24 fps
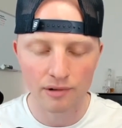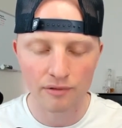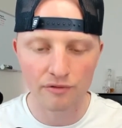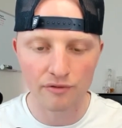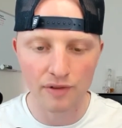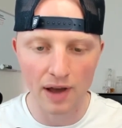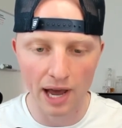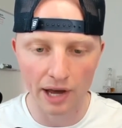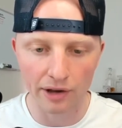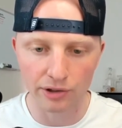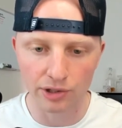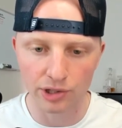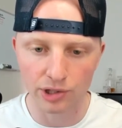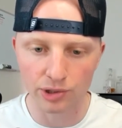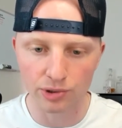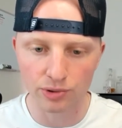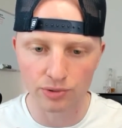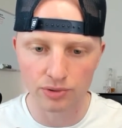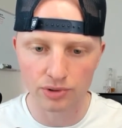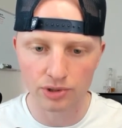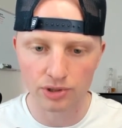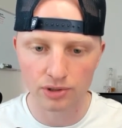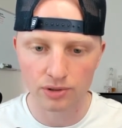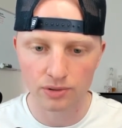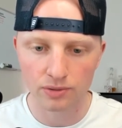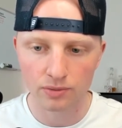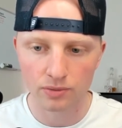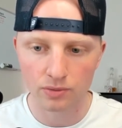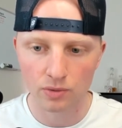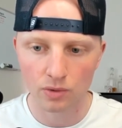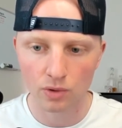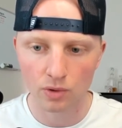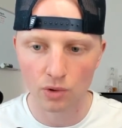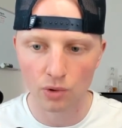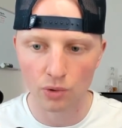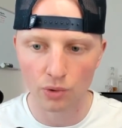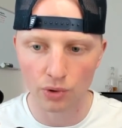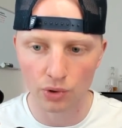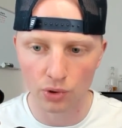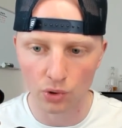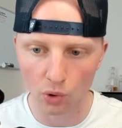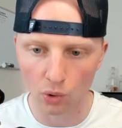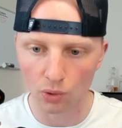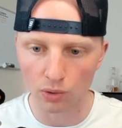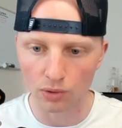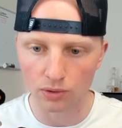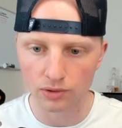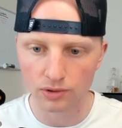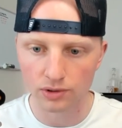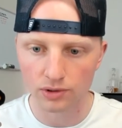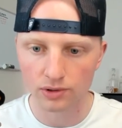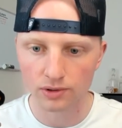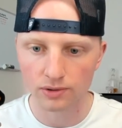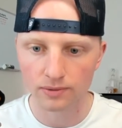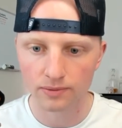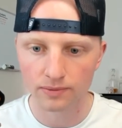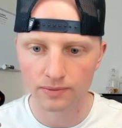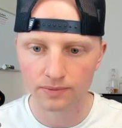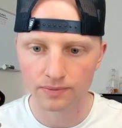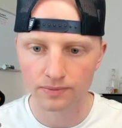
values or goals.